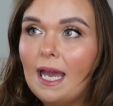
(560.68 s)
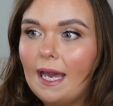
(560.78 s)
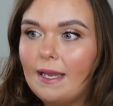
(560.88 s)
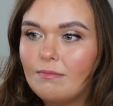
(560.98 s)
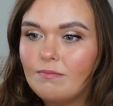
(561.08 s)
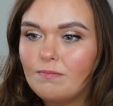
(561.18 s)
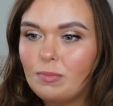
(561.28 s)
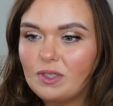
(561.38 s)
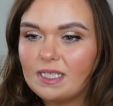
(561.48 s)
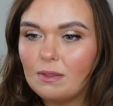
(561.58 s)
um,
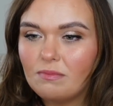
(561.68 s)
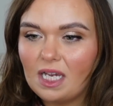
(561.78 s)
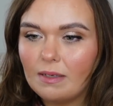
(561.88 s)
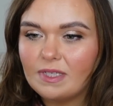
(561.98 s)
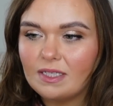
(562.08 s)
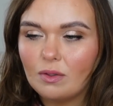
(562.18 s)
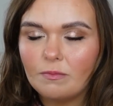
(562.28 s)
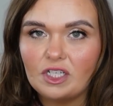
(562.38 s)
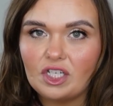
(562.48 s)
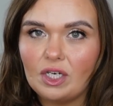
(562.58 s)
but sometimes it's
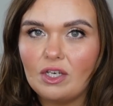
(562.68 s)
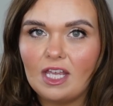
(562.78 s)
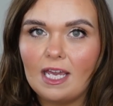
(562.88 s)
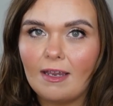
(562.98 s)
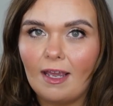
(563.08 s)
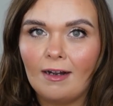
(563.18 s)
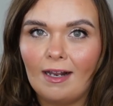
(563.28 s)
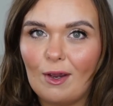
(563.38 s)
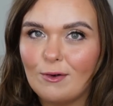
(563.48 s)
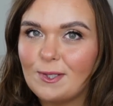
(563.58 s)
almost too thick and
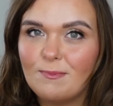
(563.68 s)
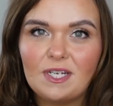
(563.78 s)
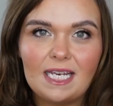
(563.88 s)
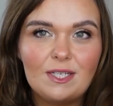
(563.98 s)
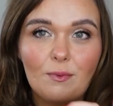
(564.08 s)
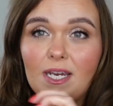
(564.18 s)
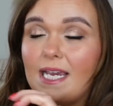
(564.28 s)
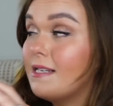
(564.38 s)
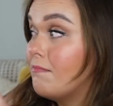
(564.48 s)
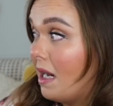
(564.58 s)
like on some days where it
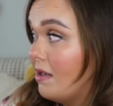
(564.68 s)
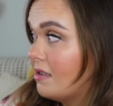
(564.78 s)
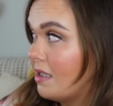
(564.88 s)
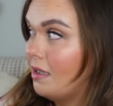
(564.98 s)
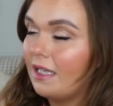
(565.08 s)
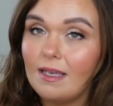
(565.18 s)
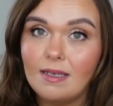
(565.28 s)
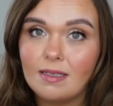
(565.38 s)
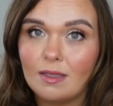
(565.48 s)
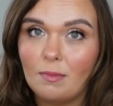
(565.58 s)
is milder like it
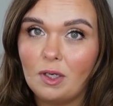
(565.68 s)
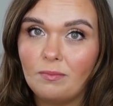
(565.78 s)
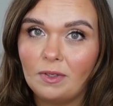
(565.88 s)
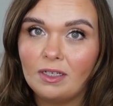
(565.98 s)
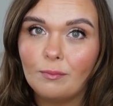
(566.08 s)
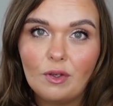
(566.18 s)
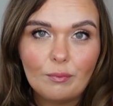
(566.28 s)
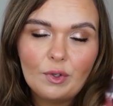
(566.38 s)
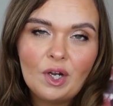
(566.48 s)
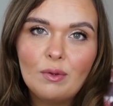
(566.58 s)
is at the moment we,
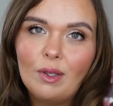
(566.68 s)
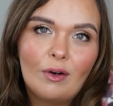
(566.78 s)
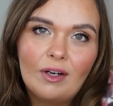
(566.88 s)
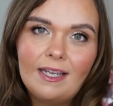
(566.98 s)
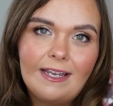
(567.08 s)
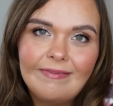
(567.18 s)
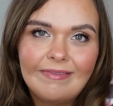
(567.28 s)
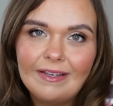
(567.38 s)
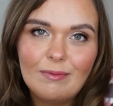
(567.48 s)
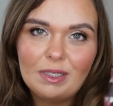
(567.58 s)
are no longer in
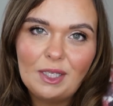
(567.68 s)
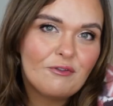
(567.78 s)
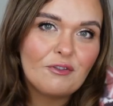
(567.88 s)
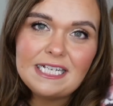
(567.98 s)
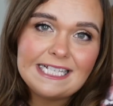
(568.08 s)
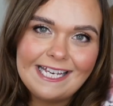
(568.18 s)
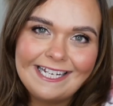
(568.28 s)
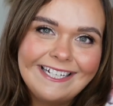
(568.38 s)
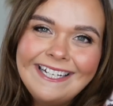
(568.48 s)
the below freezing